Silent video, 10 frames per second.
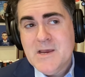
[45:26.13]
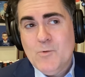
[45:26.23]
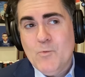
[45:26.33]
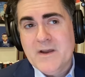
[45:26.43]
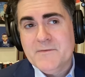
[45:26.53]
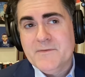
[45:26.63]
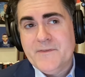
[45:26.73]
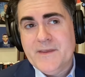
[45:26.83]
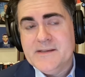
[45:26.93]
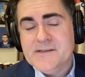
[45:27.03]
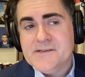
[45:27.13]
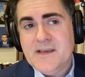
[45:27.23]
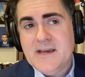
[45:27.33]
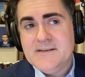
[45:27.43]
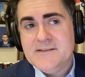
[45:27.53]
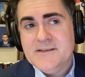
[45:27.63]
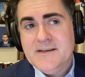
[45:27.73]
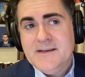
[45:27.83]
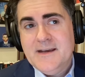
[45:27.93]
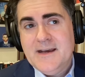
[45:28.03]
One of the things that
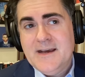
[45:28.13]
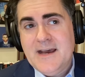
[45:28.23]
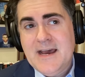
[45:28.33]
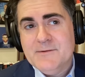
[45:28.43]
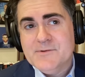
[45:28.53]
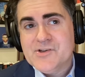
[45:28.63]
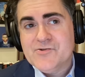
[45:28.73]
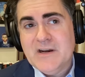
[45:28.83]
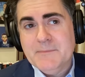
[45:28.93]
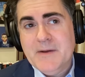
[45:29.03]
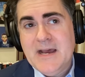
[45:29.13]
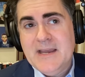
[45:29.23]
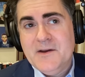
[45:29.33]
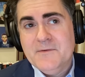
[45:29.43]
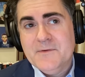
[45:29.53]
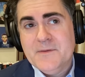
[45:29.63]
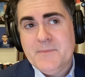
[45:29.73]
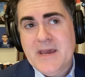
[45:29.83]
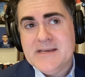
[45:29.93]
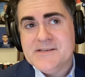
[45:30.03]
I was struck by over the
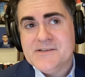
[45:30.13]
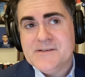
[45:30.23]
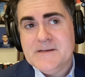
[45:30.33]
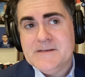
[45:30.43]
past